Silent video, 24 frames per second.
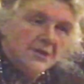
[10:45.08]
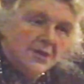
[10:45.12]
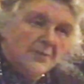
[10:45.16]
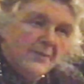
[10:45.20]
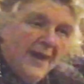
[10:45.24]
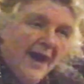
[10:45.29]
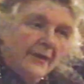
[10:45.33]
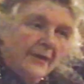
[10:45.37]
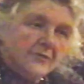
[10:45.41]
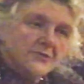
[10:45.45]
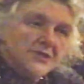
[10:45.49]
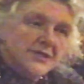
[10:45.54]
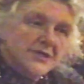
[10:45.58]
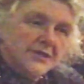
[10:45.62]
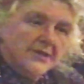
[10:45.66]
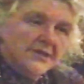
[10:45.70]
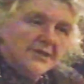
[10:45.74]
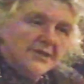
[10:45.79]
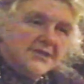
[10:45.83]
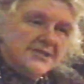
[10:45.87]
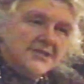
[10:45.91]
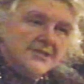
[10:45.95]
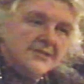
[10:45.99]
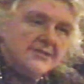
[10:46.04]
done about
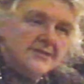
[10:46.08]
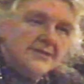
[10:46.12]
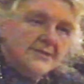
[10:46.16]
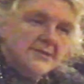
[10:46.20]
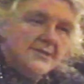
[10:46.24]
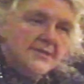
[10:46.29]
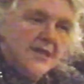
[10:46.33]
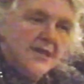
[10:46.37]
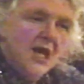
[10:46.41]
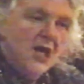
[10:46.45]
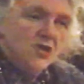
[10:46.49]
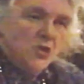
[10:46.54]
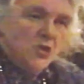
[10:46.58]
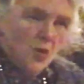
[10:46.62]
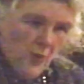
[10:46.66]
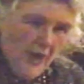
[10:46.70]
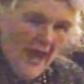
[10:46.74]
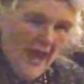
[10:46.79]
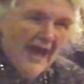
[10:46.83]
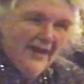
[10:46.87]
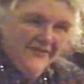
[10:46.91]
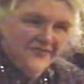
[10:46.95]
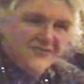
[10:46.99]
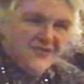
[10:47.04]
it,
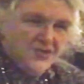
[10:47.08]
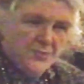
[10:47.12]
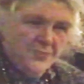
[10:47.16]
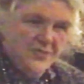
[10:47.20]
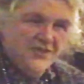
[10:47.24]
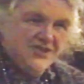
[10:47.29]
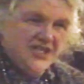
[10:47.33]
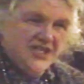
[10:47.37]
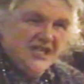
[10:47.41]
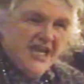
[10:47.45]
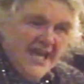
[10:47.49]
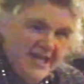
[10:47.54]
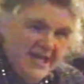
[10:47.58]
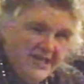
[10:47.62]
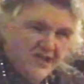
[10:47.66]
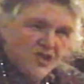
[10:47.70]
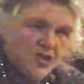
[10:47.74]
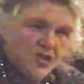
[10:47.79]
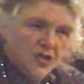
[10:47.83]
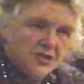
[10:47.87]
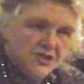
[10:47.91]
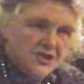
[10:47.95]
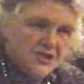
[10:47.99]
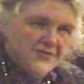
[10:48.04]
you'll have to be the
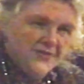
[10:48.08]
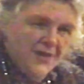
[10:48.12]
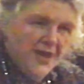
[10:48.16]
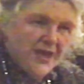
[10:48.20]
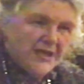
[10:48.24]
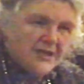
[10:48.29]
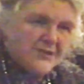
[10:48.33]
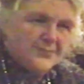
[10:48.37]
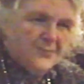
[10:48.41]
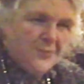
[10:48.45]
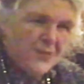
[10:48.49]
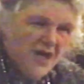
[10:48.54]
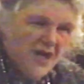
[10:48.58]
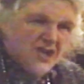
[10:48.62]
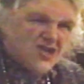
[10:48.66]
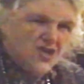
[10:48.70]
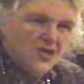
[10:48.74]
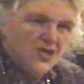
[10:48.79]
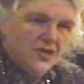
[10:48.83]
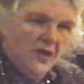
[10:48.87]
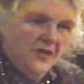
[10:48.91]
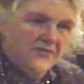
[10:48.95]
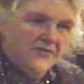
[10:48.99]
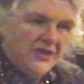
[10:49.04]
agent of
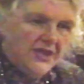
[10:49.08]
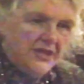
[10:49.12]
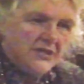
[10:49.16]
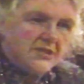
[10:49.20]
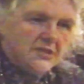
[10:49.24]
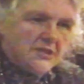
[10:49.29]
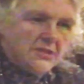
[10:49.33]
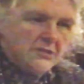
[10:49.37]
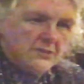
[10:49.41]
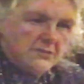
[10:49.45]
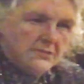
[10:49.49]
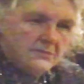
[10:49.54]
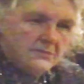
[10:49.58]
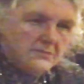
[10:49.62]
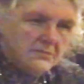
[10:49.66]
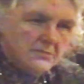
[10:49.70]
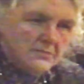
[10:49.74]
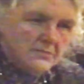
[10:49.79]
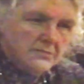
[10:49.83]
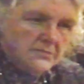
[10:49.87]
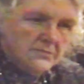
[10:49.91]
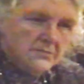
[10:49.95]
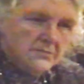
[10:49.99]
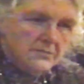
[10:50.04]
expression of it.
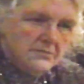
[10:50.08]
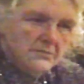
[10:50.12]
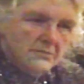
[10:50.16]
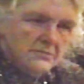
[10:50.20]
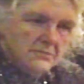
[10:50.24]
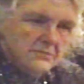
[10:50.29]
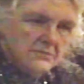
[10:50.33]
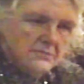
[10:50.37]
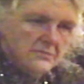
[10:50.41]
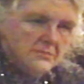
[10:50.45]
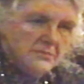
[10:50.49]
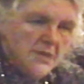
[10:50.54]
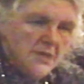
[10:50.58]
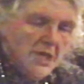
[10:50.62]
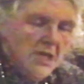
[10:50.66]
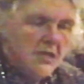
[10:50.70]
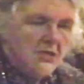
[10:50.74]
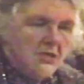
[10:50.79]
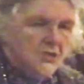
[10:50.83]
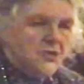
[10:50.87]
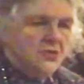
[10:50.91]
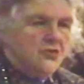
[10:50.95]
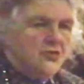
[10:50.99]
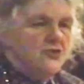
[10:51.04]

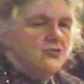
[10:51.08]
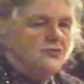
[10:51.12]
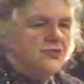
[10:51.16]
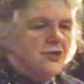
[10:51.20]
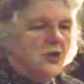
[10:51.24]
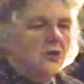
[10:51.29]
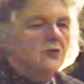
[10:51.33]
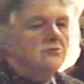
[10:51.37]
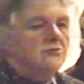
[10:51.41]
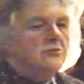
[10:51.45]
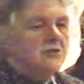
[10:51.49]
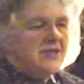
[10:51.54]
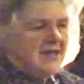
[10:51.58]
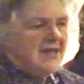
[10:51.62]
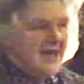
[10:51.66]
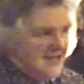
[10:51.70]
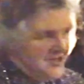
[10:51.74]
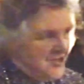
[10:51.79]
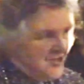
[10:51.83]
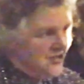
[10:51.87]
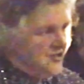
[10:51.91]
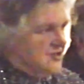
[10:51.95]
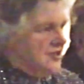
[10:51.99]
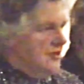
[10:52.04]
So you don't
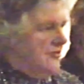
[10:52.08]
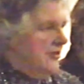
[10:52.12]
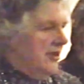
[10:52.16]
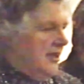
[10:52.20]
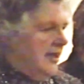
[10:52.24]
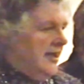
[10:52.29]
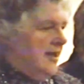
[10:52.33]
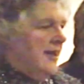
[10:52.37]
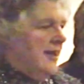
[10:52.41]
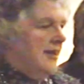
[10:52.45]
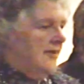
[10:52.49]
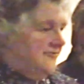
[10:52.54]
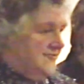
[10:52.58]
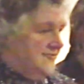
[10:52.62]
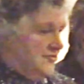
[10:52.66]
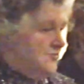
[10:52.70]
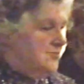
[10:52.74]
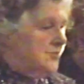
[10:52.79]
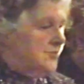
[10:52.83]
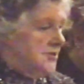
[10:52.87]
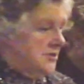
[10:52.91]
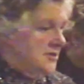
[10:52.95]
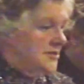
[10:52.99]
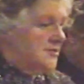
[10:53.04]
necessarily have
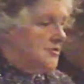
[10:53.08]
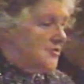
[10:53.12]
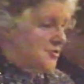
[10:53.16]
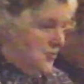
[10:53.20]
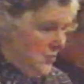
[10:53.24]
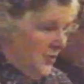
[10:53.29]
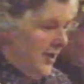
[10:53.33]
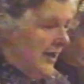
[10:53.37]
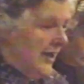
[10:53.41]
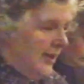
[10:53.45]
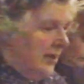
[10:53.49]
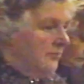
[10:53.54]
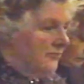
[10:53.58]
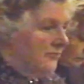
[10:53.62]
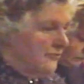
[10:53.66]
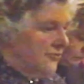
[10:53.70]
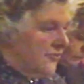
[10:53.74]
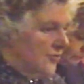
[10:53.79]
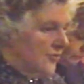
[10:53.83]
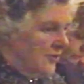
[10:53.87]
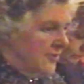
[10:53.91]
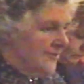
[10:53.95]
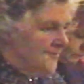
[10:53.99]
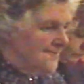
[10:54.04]
to be so
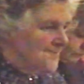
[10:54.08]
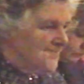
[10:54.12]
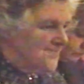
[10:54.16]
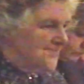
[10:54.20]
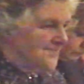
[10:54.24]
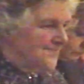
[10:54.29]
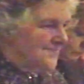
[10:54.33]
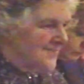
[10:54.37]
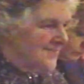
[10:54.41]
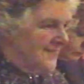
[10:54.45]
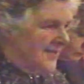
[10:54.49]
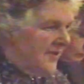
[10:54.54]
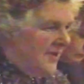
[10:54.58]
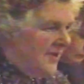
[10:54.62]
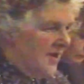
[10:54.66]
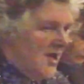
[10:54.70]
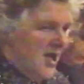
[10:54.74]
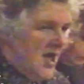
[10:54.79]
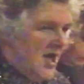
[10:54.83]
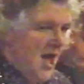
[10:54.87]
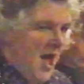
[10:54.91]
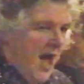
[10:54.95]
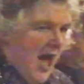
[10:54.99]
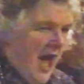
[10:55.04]
helpful.
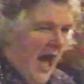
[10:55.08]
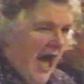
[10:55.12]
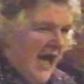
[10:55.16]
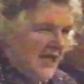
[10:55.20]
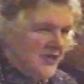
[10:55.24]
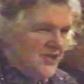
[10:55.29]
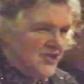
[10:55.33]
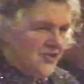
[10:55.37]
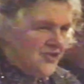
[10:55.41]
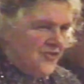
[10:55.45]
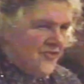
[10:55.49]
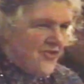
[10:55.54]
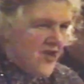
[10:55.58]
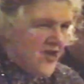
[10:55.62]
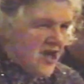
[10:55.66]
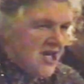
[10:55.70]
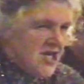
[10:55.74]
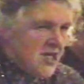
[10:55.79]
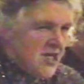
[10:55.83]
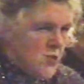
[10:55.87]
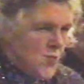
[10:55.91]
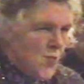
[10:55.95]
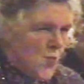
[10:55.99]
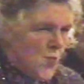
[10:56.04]
And
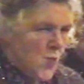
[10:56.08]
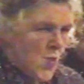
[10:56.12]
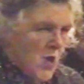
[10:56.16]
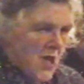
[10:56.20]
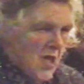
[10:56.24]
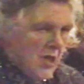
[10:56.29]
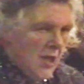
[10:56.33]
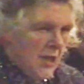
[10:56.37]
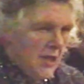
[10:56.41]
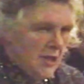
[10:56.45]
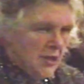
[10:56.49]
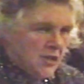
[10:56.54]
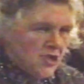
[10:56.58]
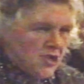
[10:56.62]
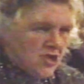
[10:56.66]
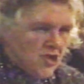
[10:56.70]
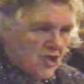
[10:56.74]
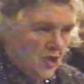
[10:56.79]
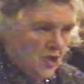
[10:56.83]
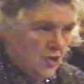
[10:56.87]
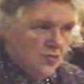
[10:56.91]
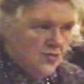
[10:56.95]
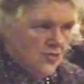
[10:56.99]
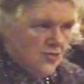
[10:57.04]
they will
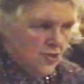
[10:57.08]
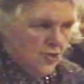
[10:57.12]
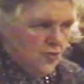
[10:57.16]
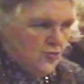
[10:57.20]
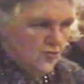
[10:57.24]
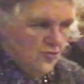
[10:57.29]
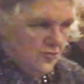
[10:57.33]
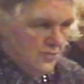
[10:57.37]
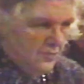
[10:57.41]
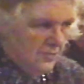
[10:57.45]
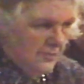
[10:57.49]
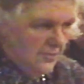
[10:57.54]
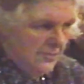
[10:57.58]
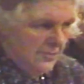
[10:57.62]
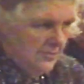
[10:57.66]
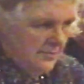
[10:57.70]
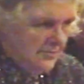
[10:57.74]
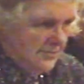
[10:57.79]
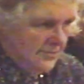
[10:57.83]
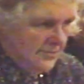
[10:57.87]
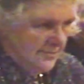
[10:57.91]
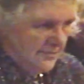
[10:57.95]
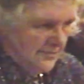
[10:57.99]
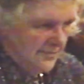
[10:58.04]
show you.
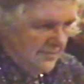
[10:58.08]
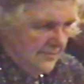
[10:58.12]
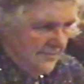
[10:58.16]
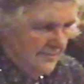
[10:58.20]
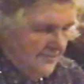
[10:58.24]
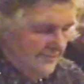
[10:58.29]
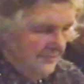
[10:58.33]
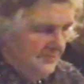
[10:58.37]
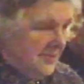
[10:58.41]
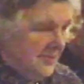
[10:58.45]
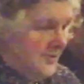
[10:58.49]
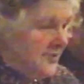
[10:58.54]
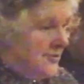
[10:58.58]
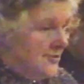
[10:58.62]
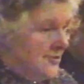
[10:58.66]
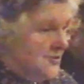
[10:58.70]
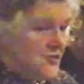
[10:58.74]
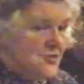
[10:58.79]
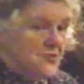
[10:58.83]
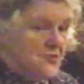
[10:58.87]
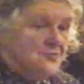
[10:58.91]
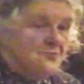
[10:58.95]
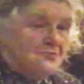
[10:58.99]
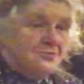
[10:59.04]

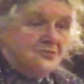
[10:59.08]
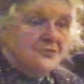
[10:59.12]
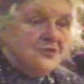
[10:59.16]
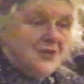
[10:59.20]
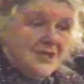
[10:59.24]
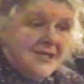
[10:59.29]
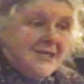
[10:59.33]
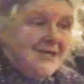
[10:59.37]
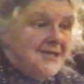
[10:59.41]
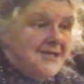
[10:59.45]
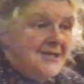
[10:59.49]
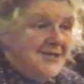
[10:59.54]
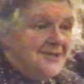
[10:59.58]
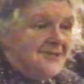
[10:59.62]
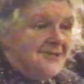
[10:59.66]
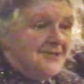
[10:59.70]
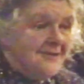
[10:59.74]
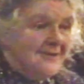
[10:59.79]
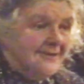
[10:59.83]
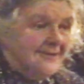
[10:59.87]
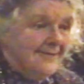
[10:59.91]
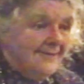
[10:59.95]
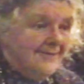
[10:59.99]
Because you breed